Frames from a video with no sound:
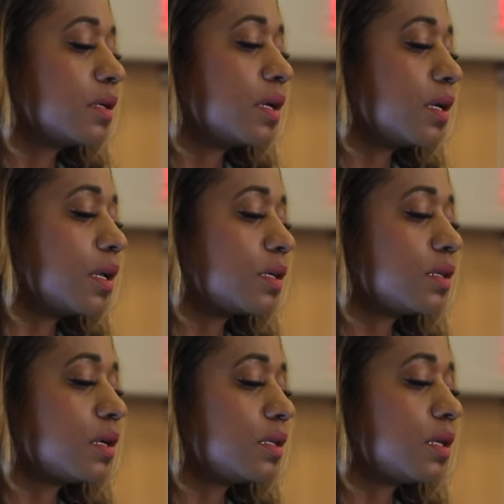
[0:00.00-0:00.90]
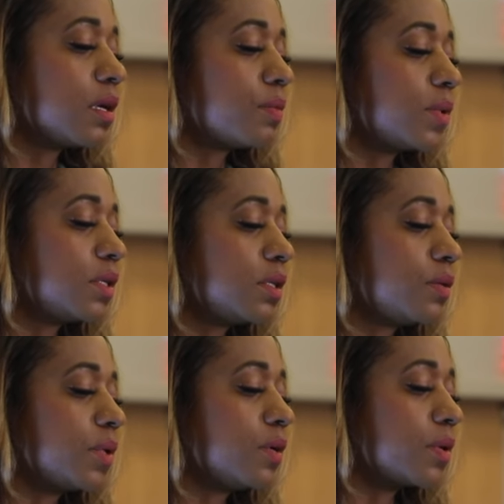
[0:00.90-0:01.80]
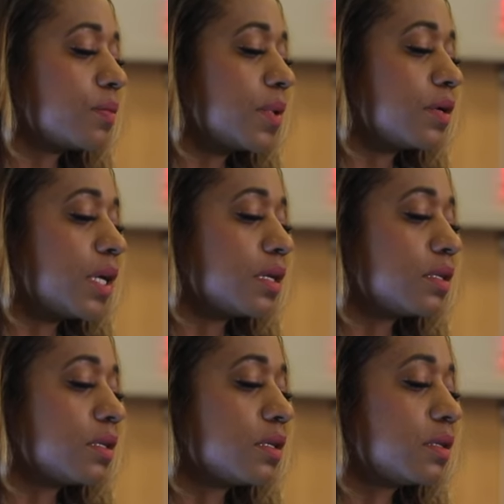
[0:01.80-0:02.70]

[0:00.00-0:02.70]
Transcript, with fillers: And that's the only thing I want to see when you're up there dancing.